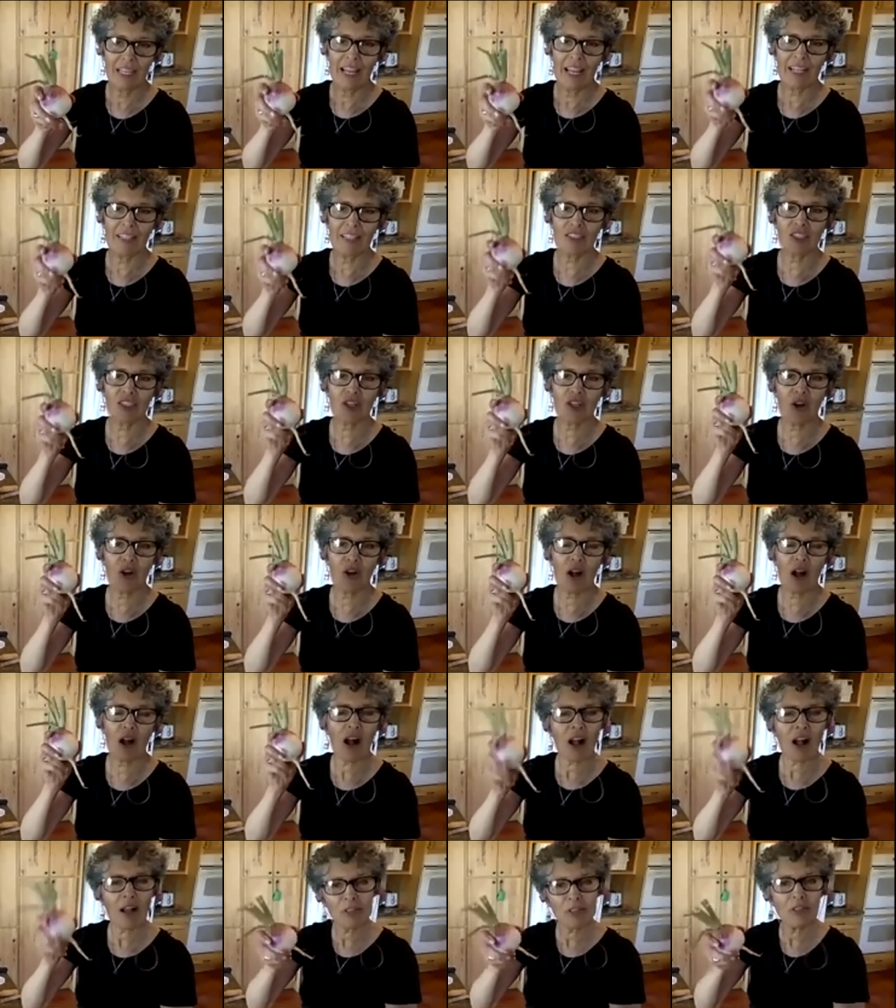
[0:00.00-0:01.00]
And so
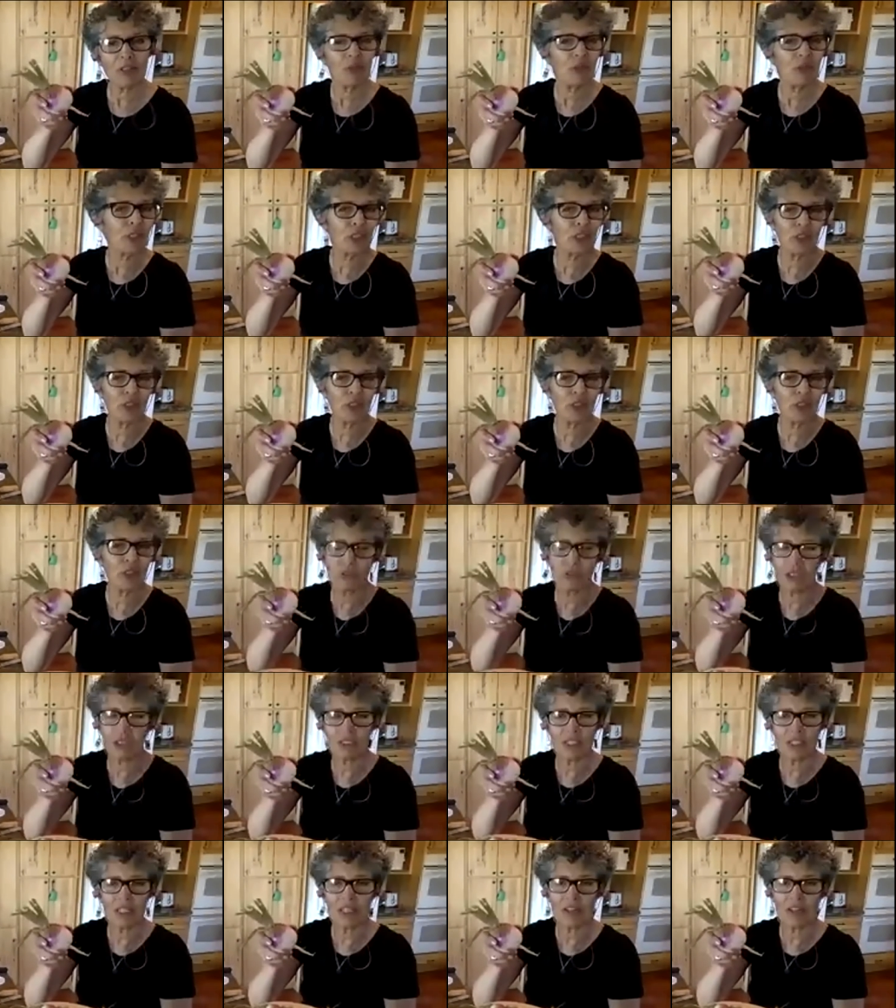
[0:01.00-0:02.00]
I'm going to include this
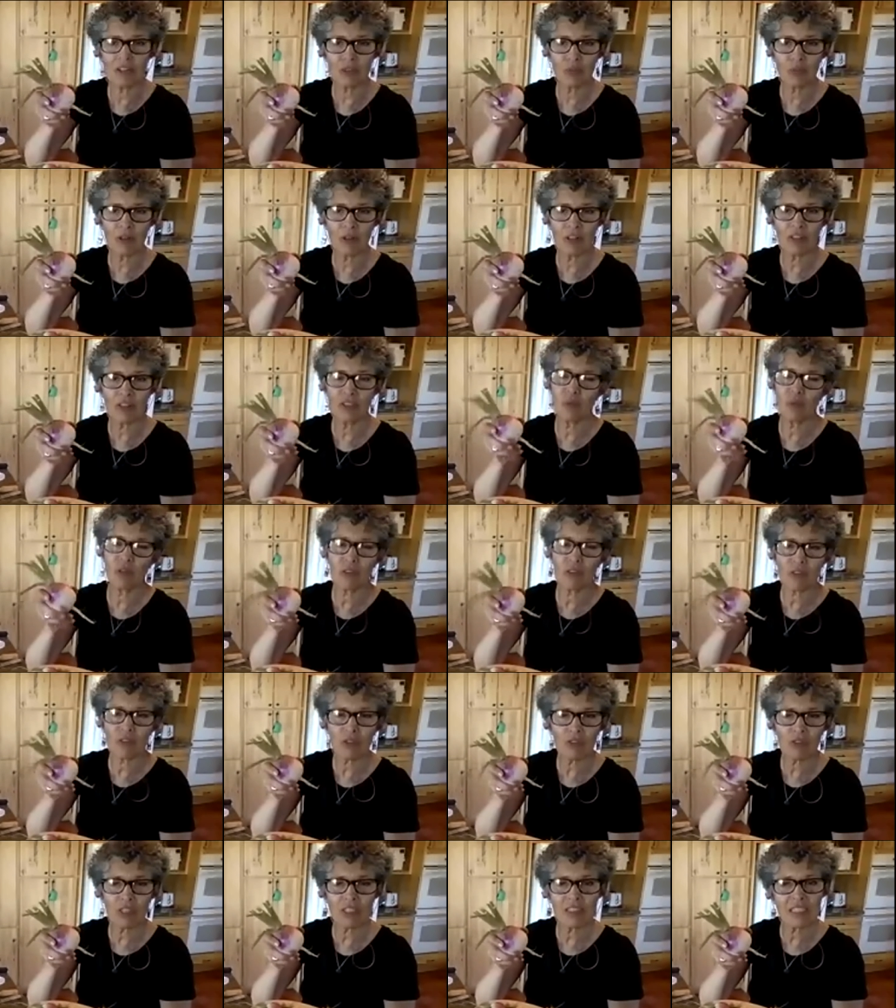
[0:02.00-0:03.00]
in here as well, because one of
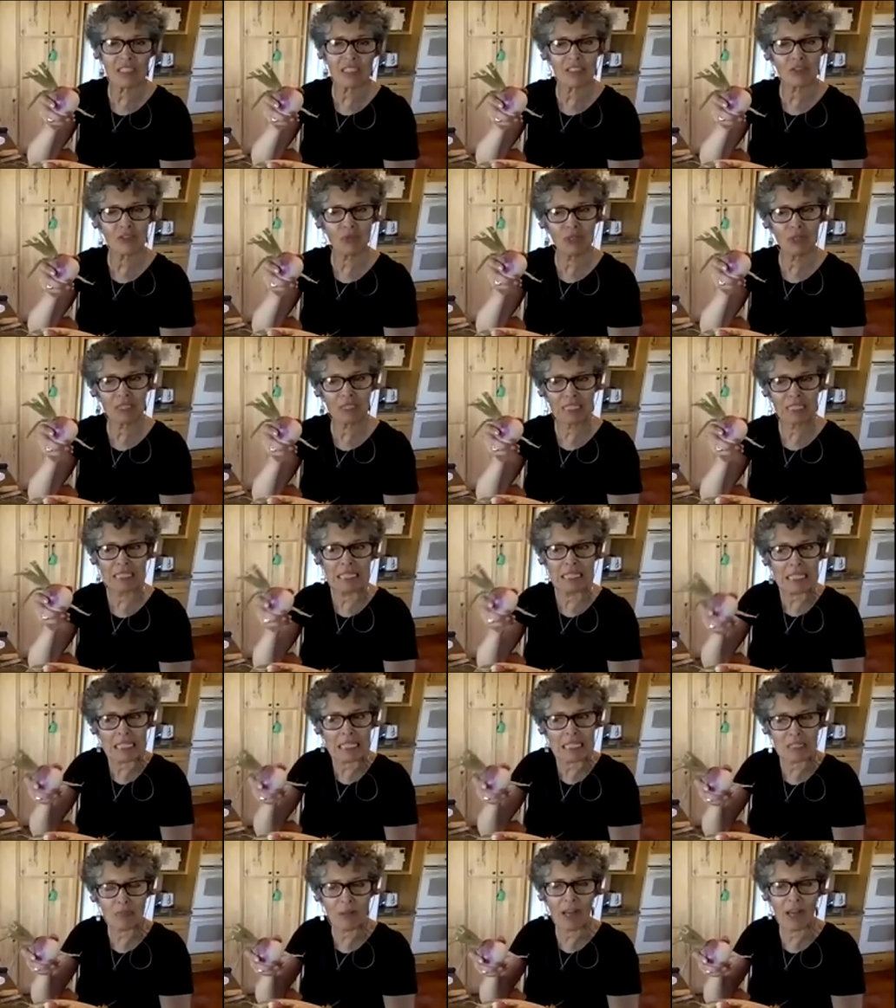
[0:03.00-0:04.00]
the things that's really
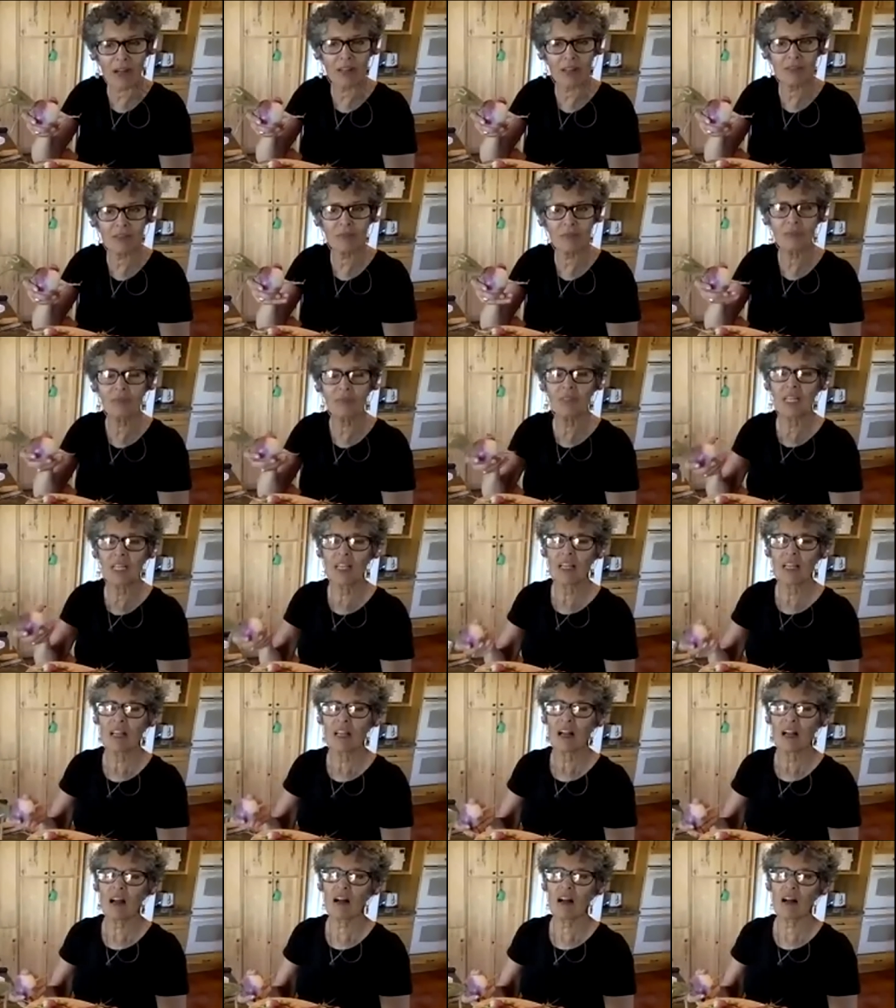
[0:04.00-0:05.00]
neat about
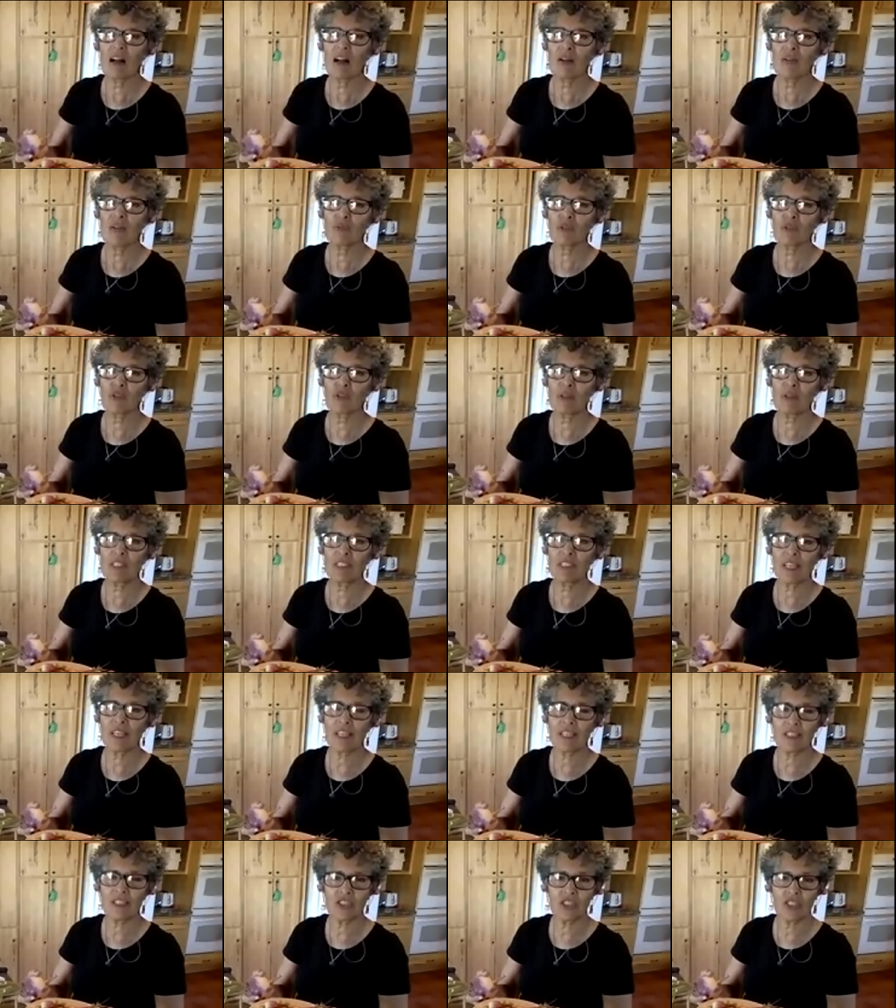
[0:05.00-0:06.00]

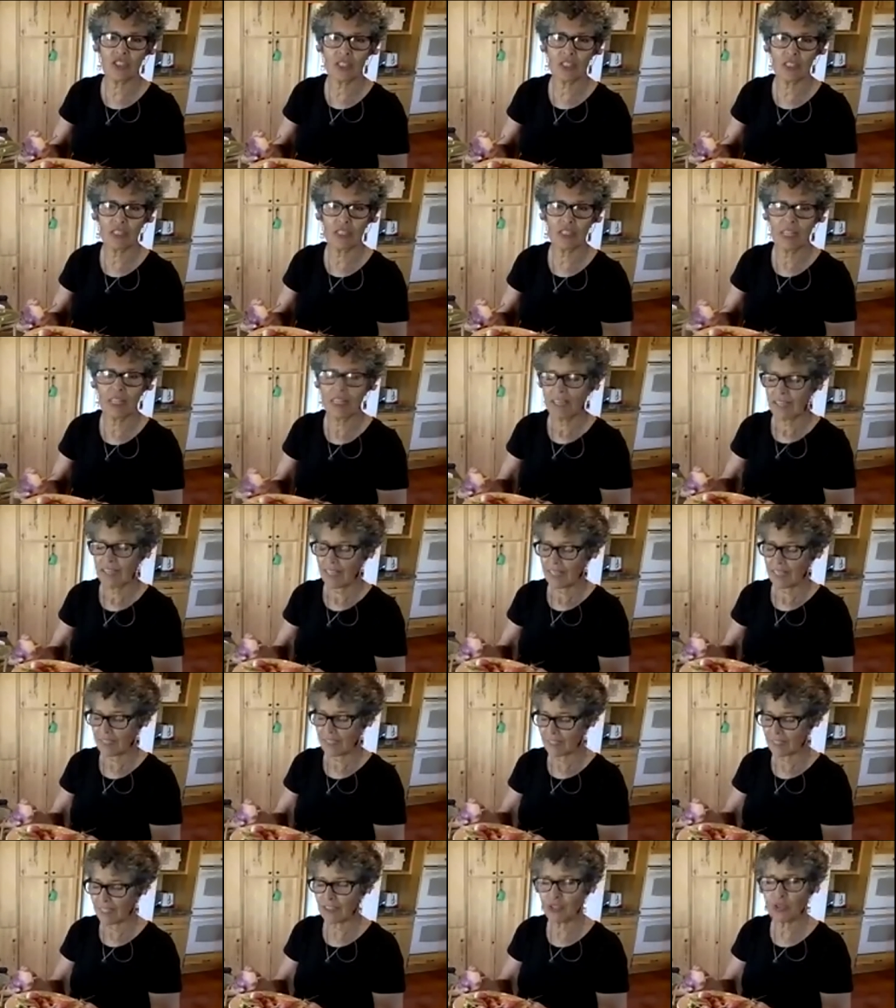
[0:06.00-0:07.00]
fermentation is
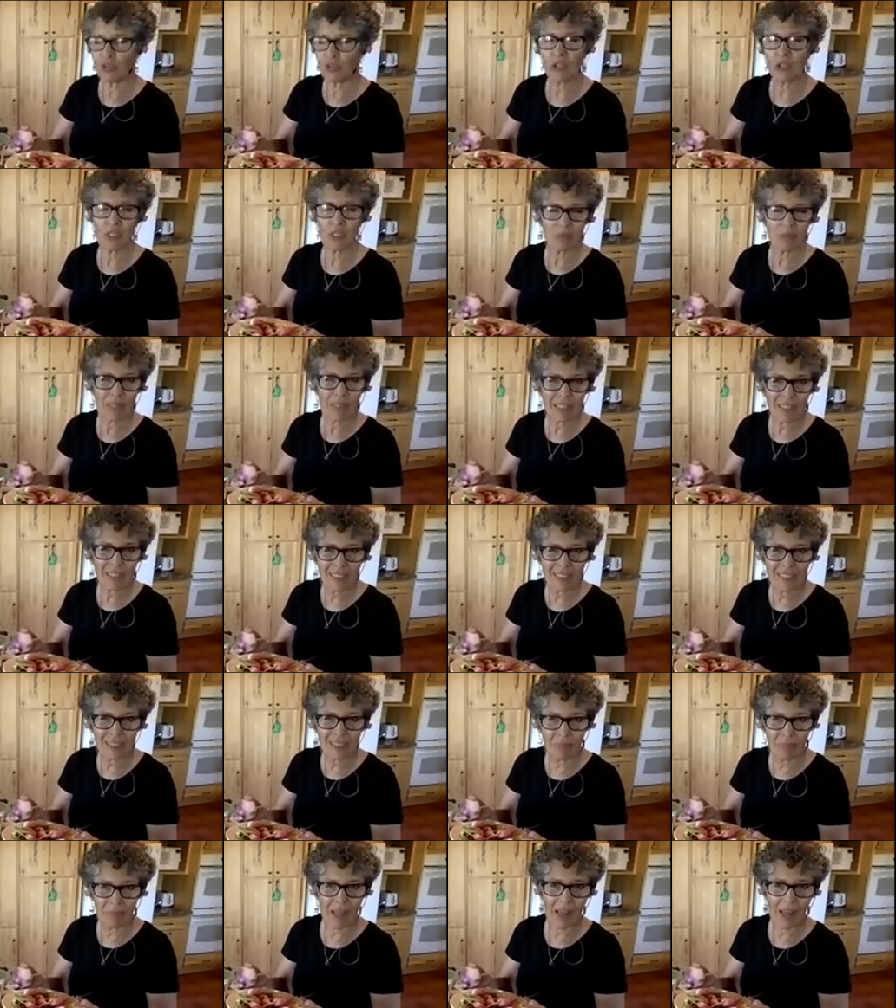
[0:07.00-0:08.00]
that you can mix
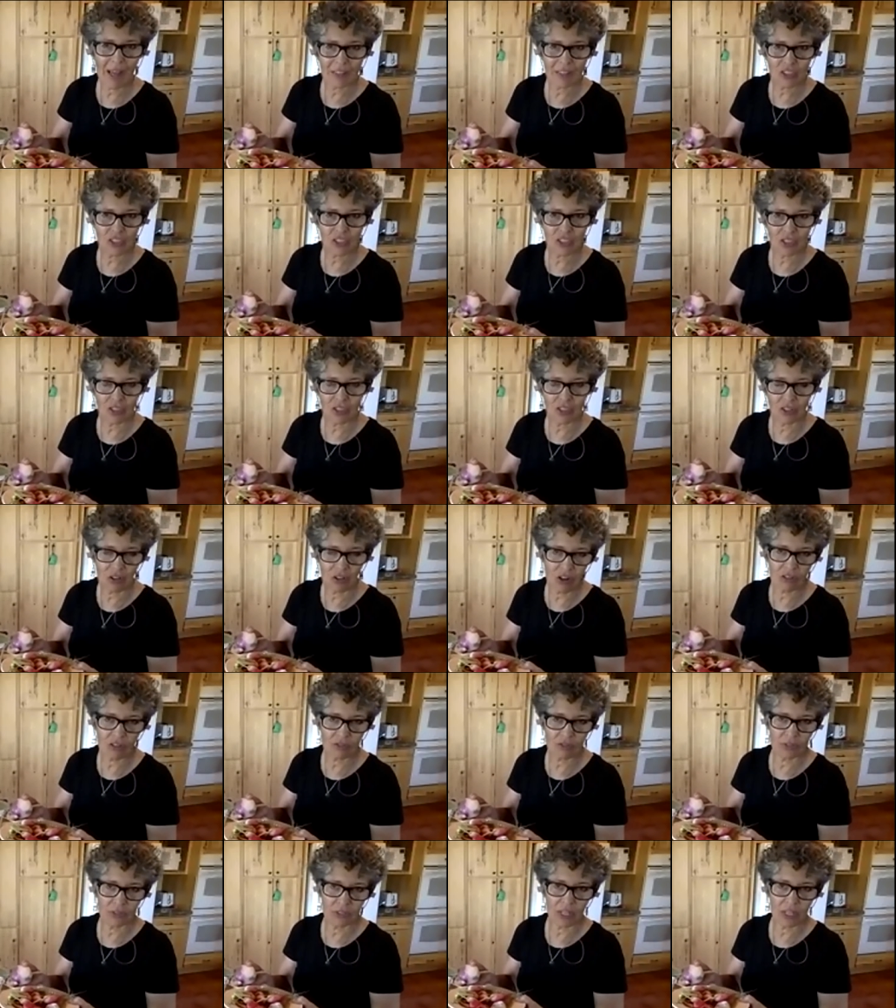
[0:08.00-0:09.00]
and match an
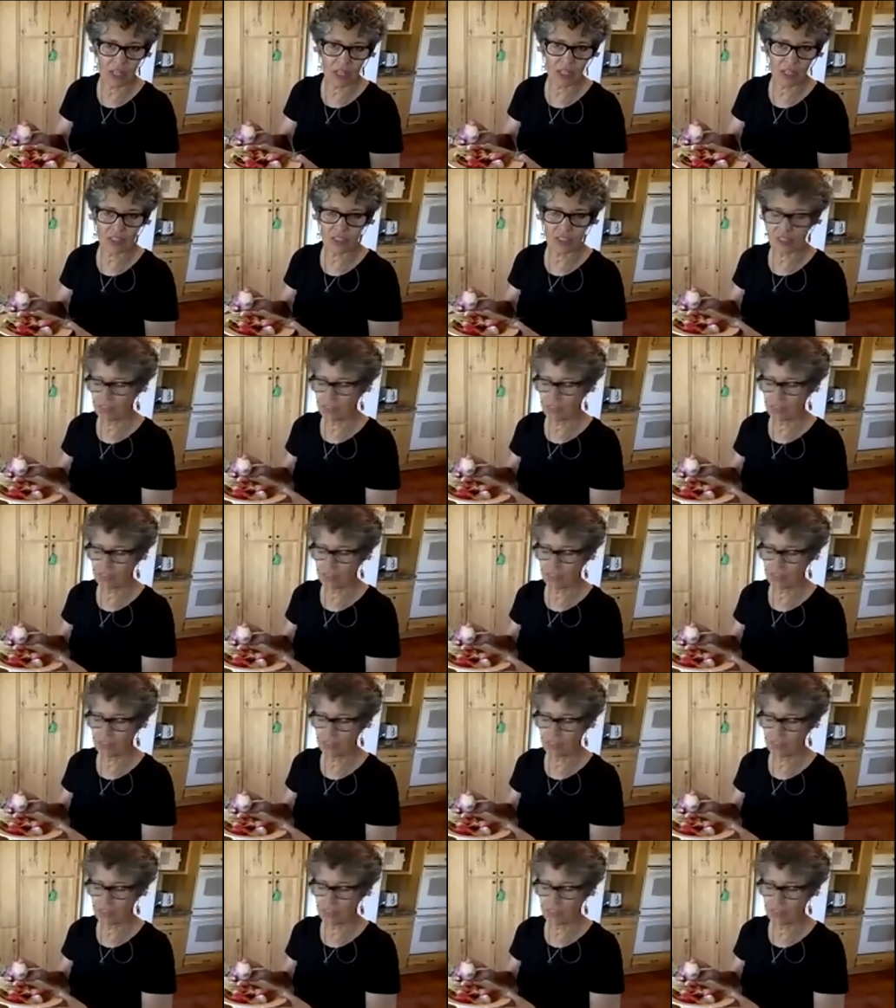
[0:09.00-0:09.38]
awful lot.